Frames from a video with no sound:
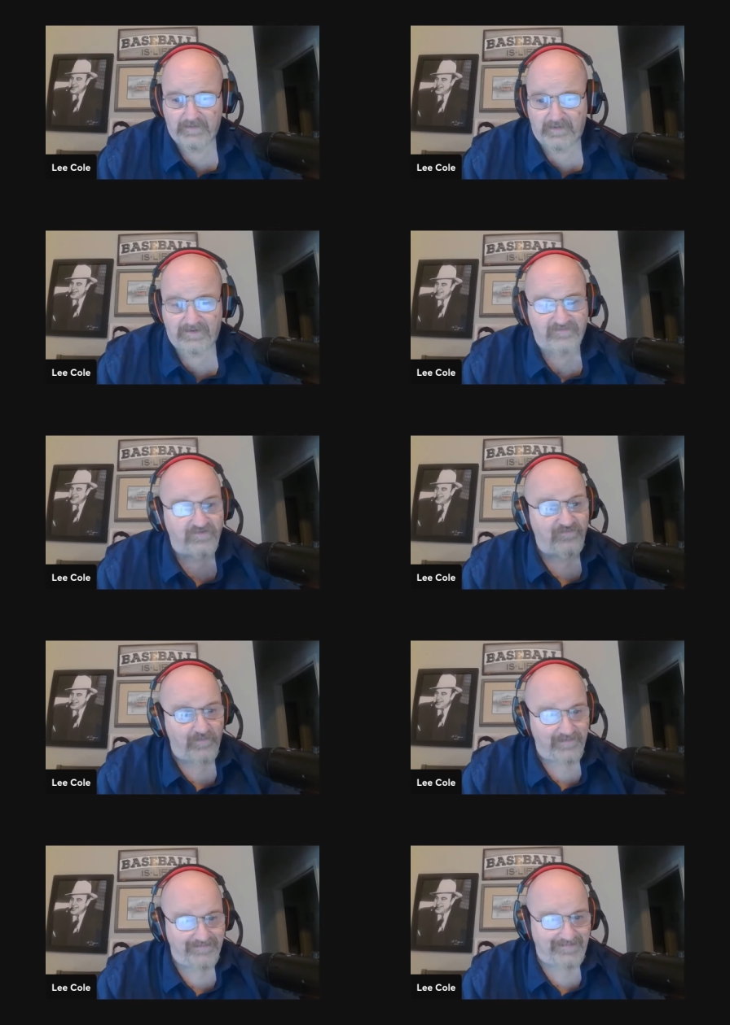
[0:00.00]
And she's
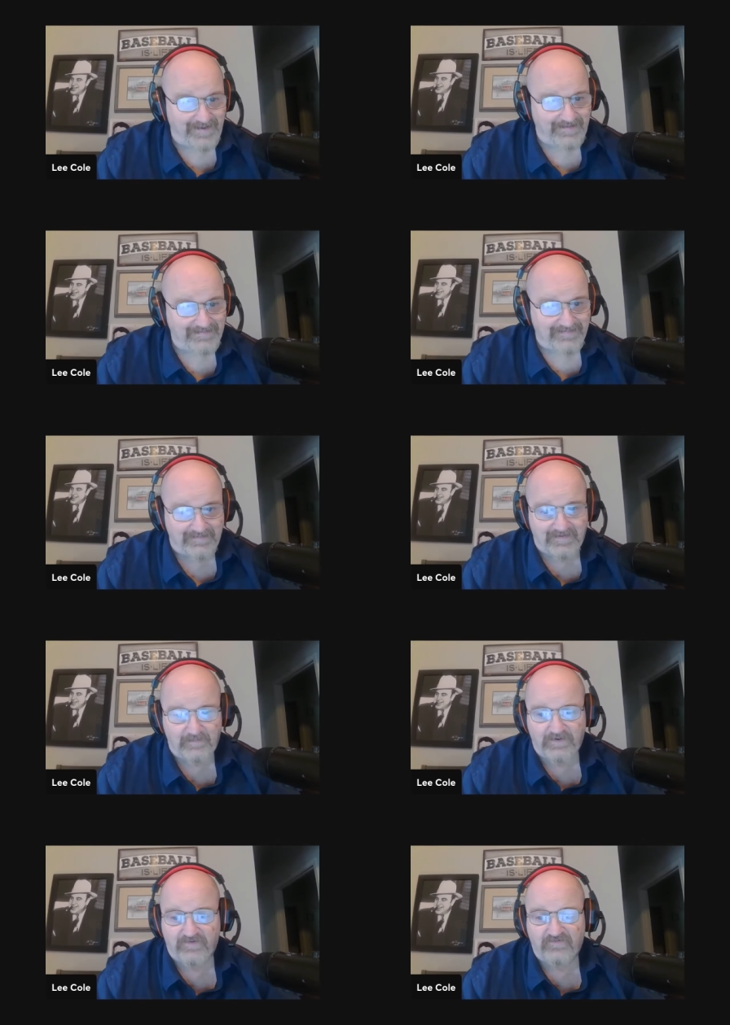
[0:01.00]
very sad today
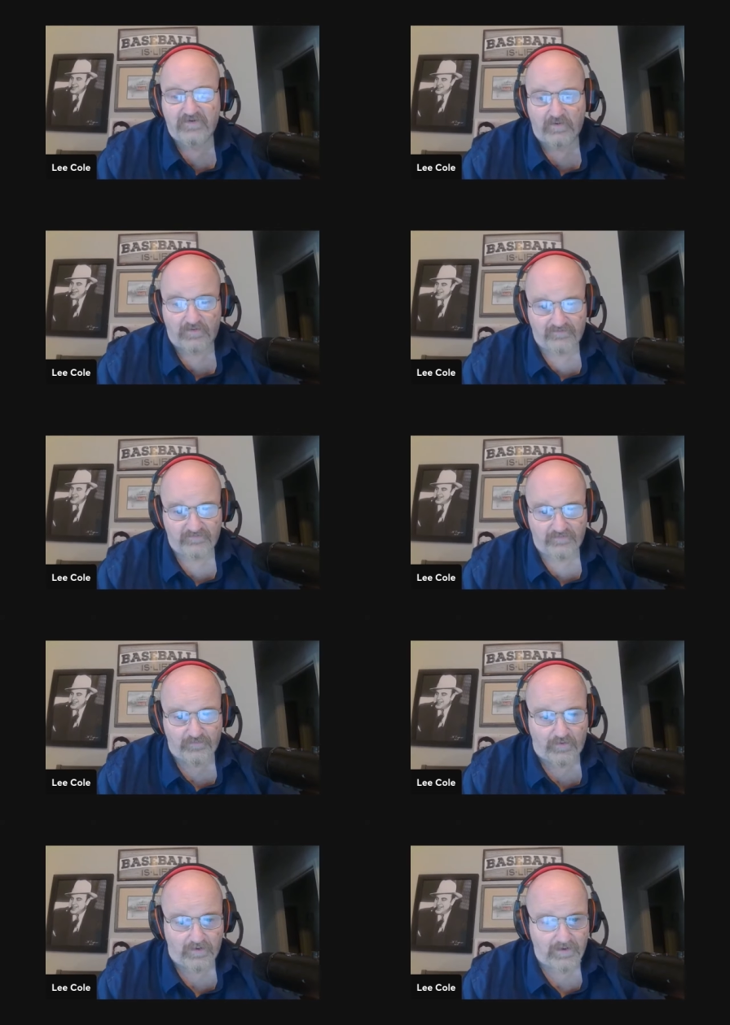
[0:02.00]
because she lost her
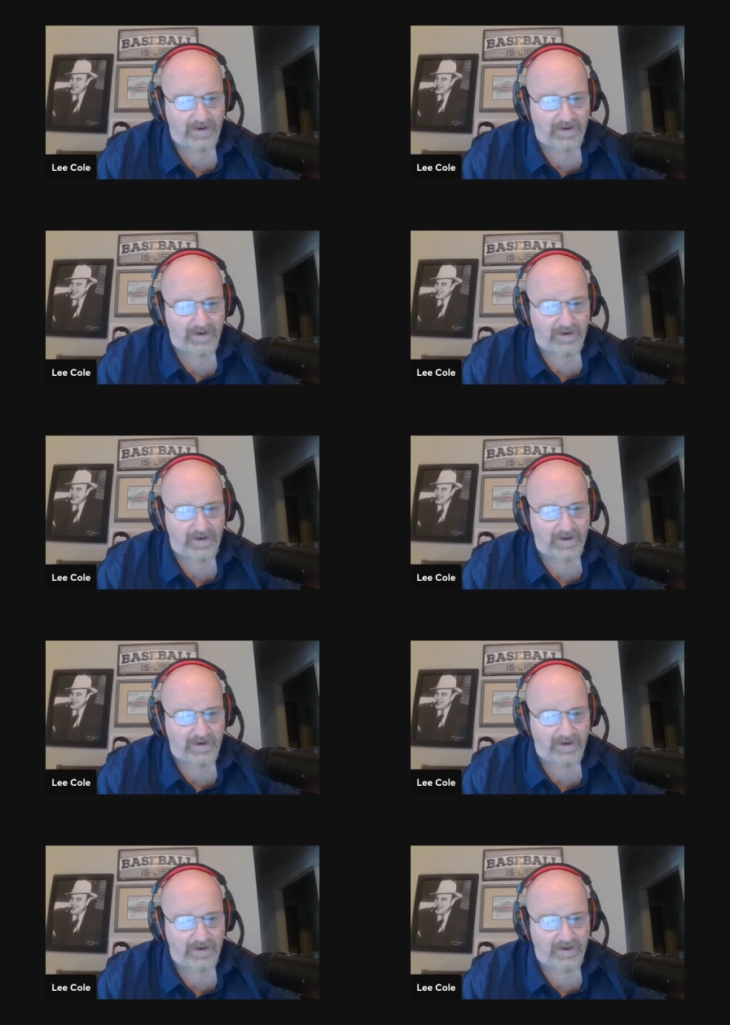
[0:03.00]
dog.